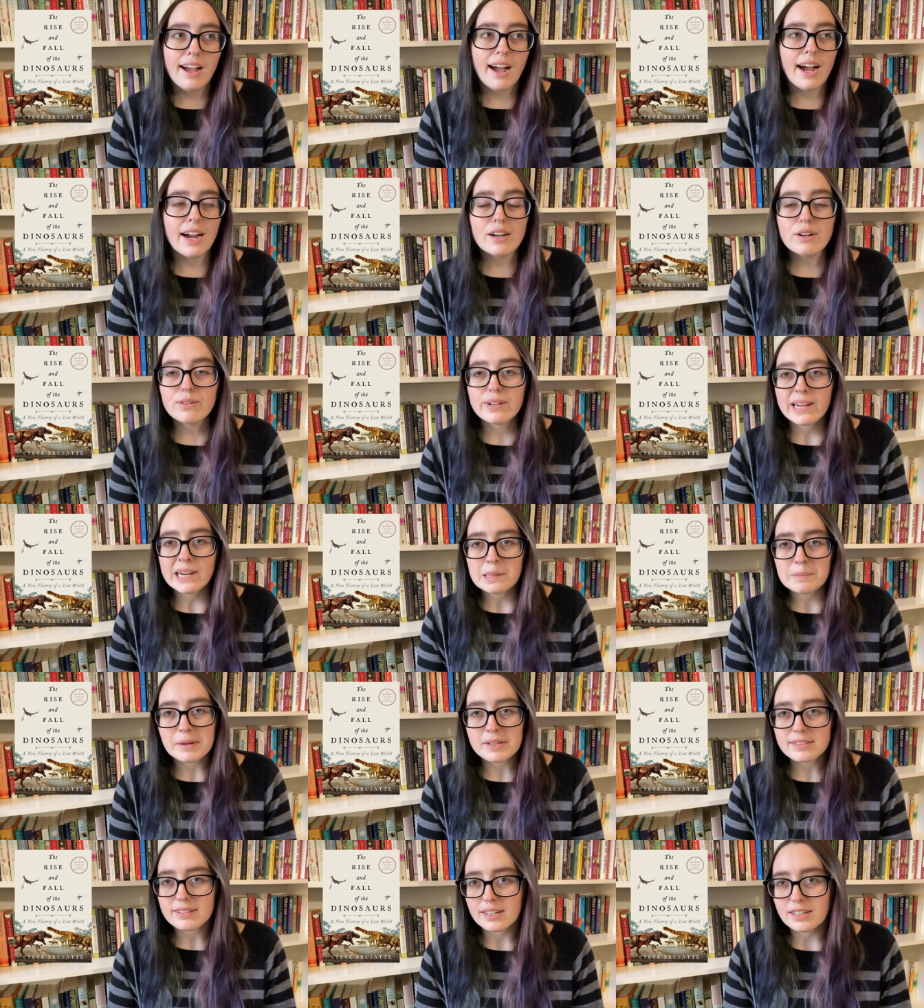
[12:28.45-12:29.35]
I don't care
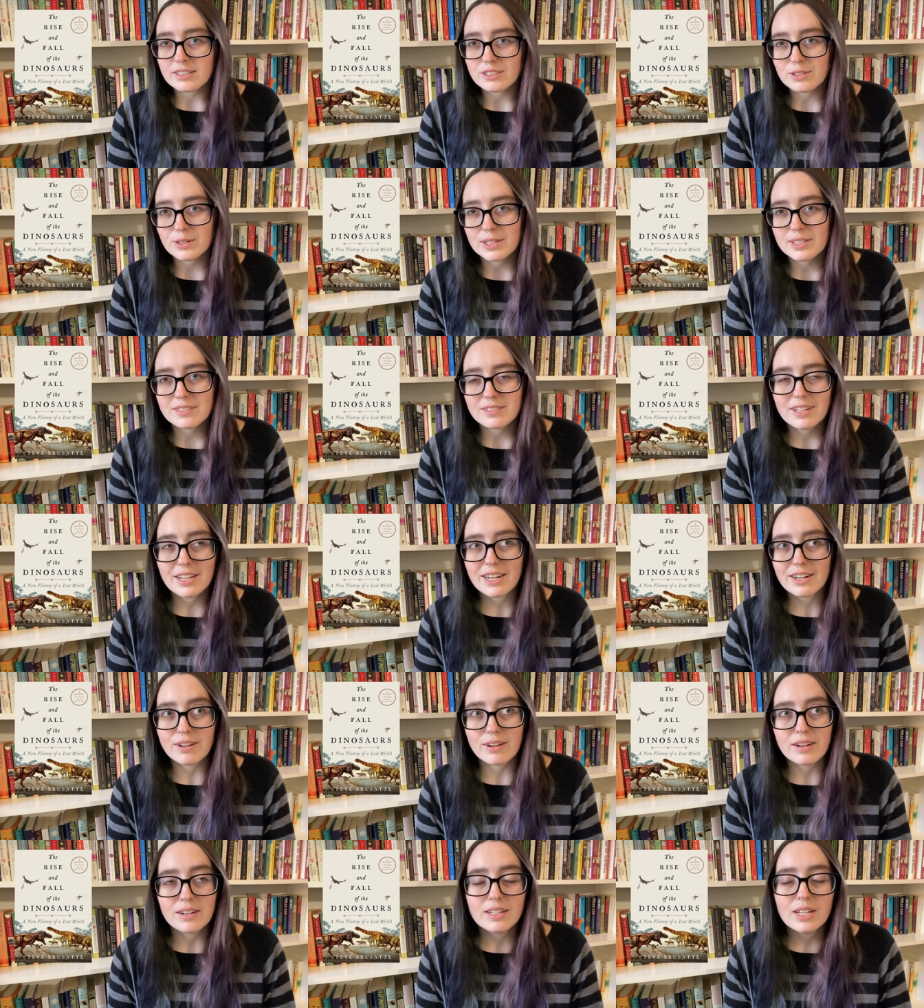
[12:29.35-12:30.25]
about dinosaurs at
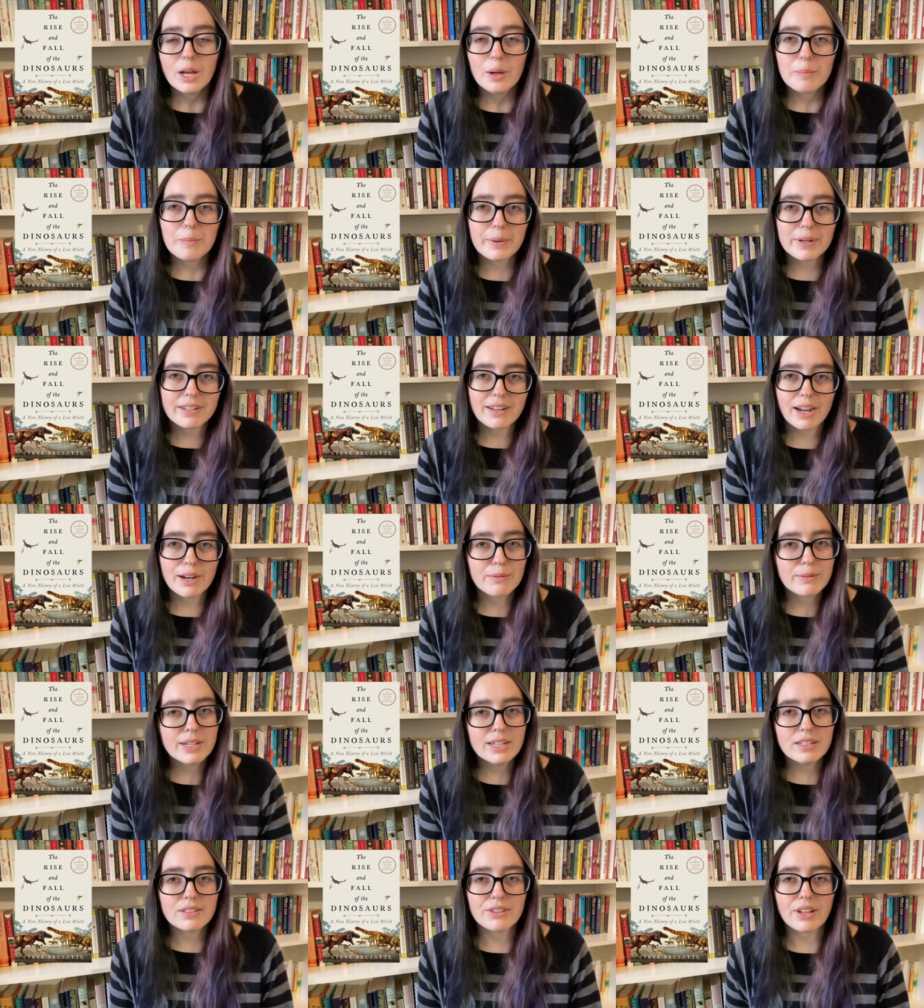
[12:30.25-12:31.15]
all, but I
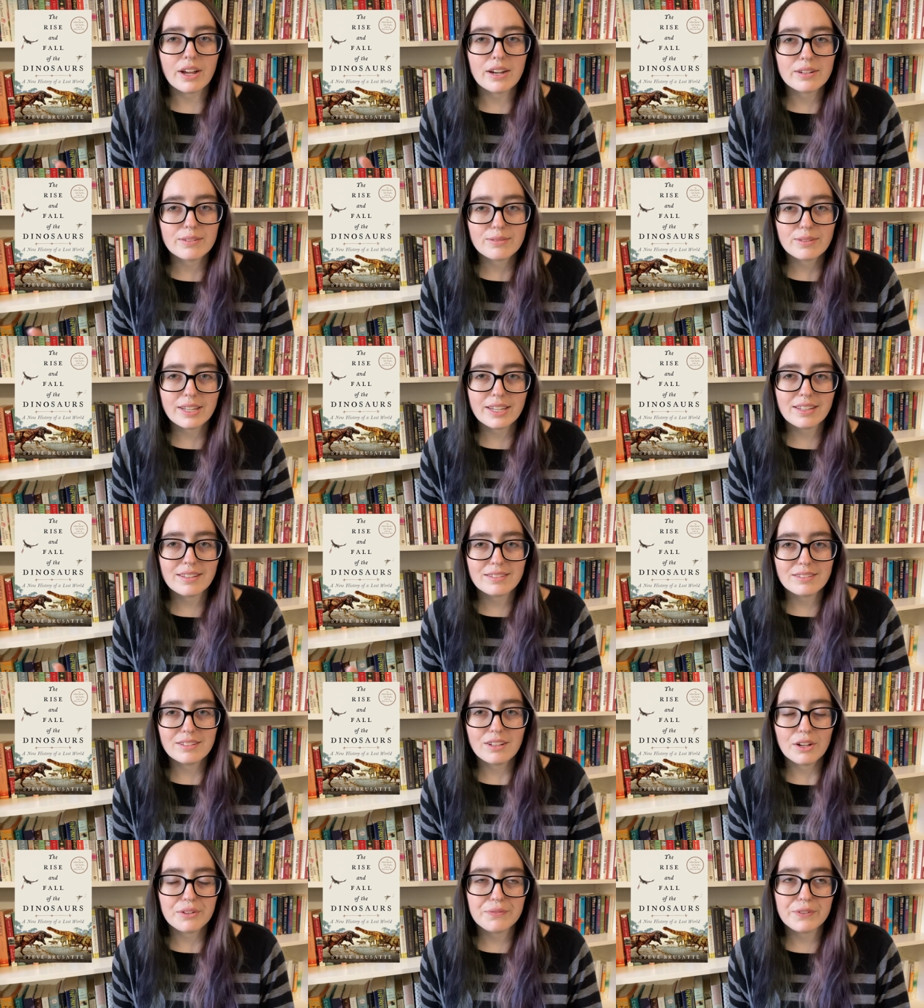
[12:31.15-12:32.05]
read a lot of like
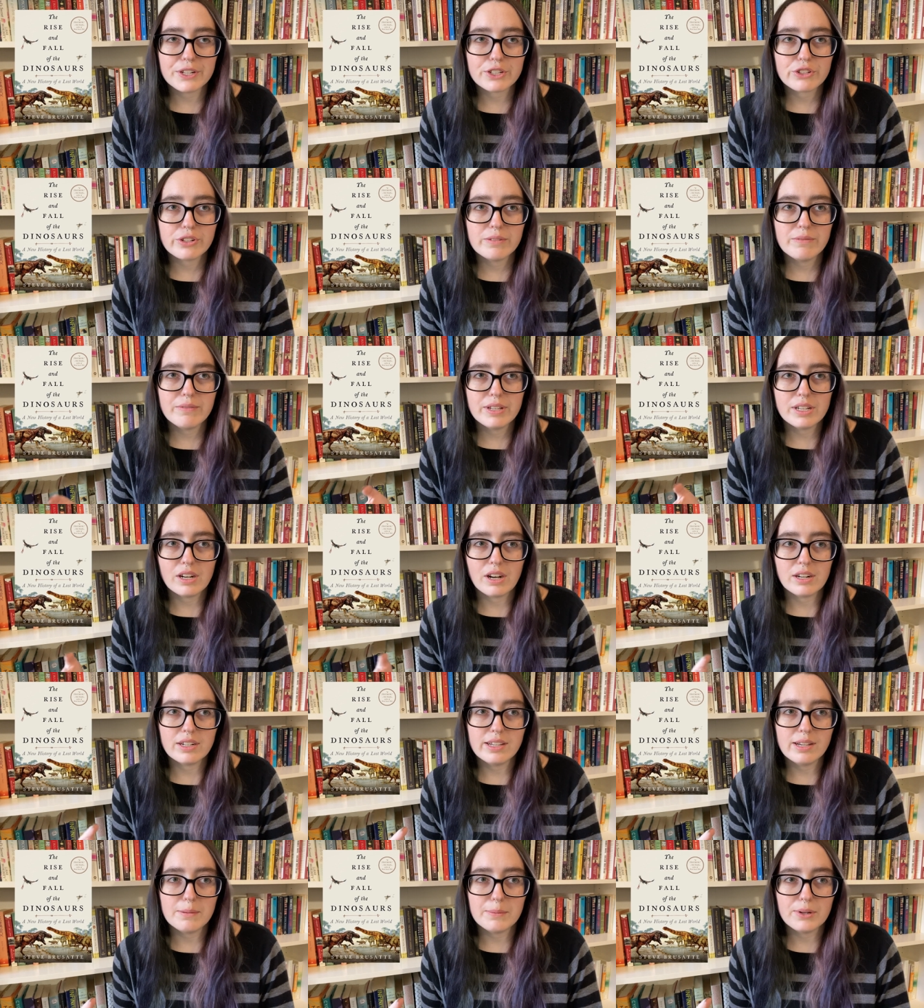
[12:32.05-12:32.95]
nonfiction via
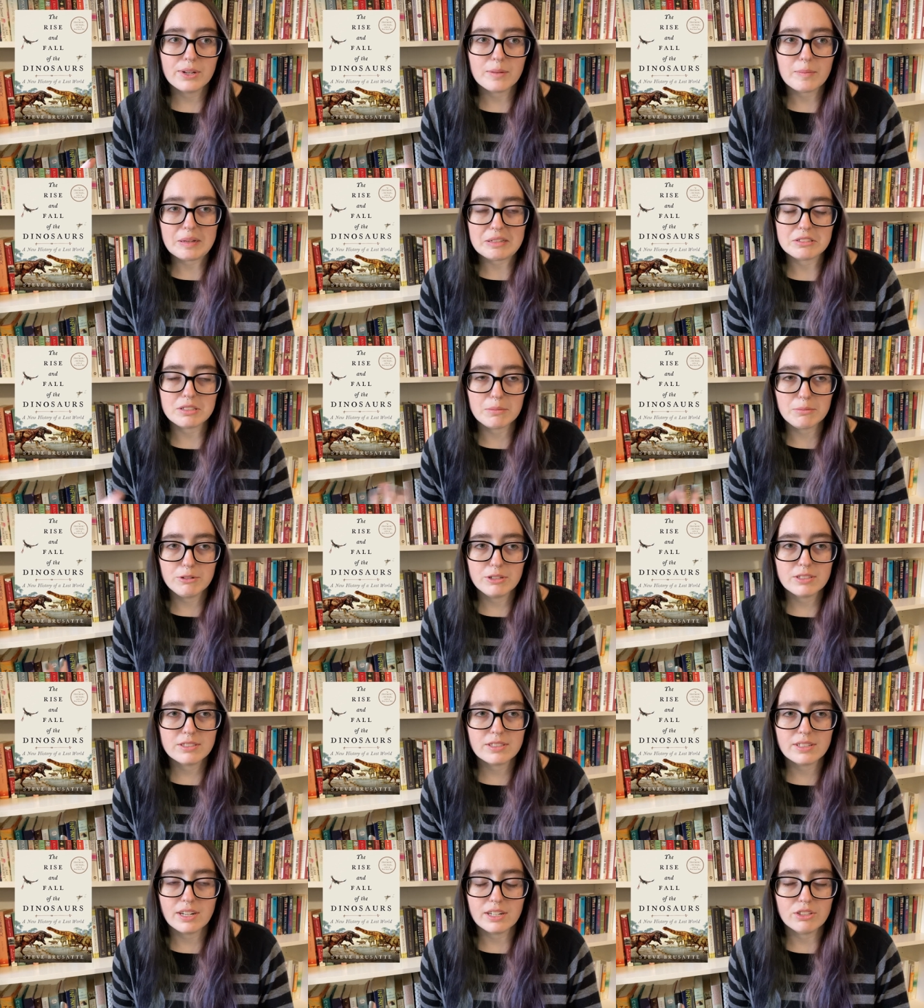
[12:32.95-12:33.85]
audiobook about
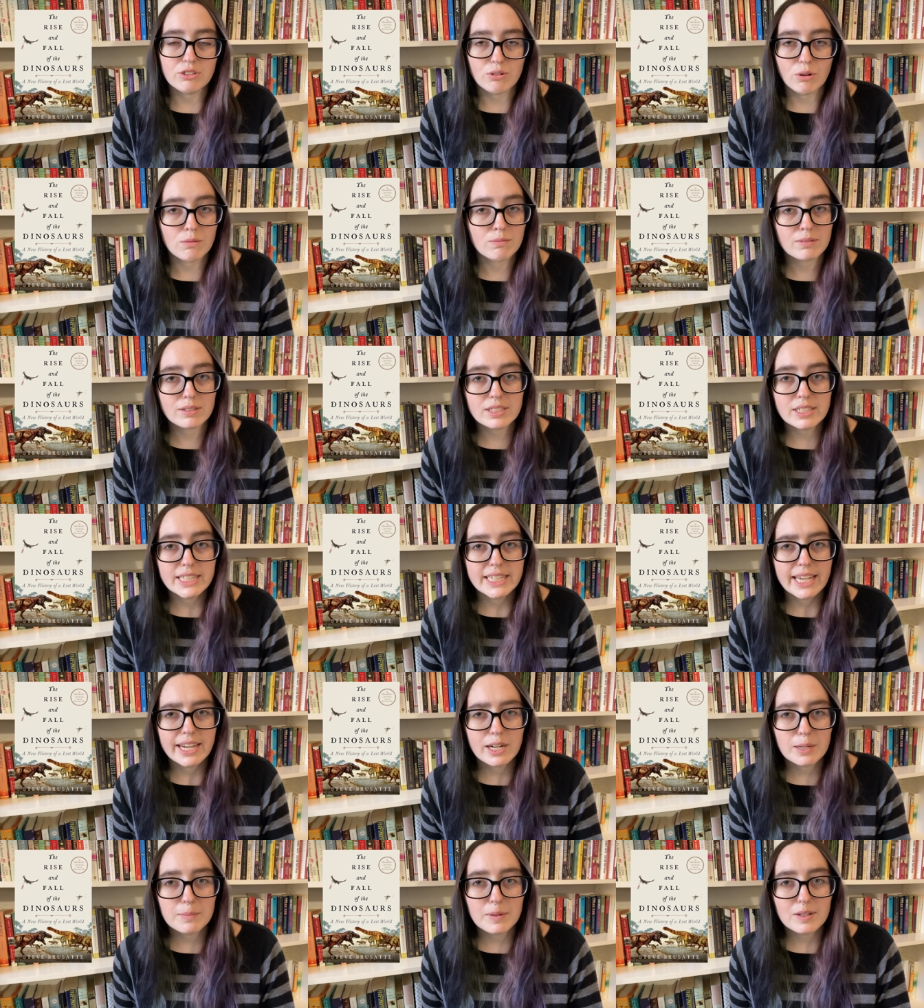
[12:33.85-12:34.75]
subjects that I don't really
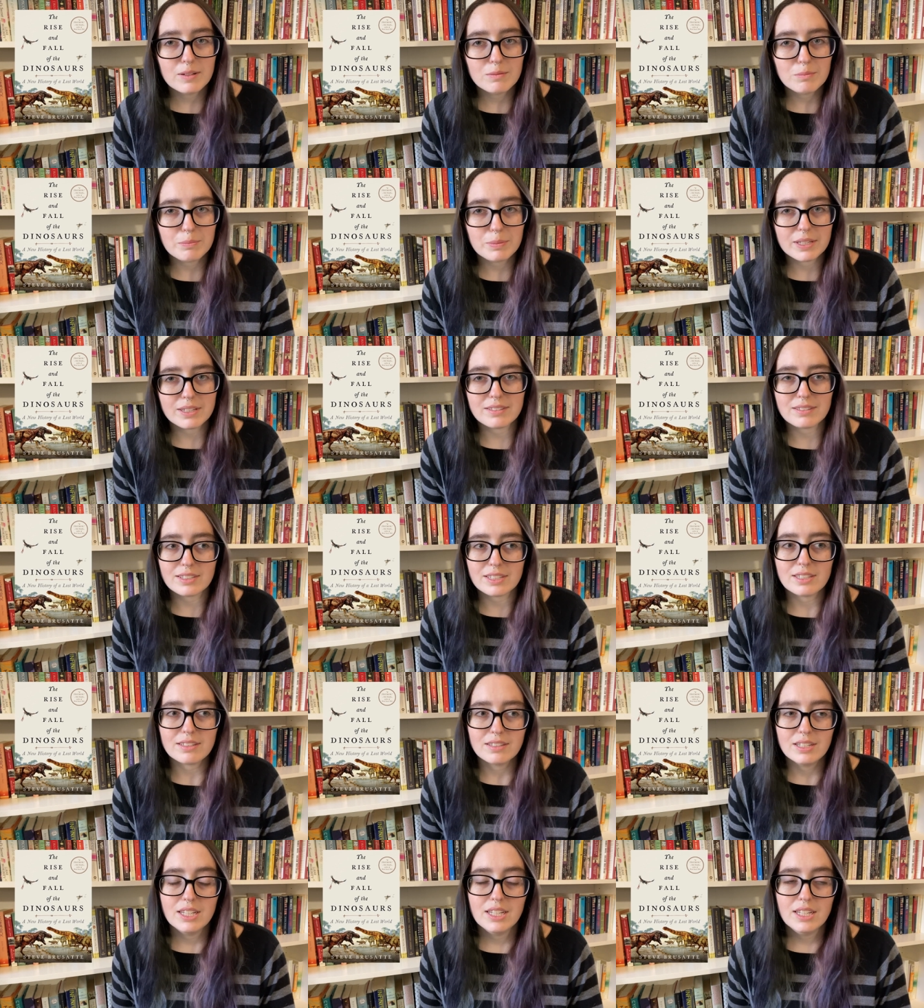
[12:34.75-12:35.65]
care about because like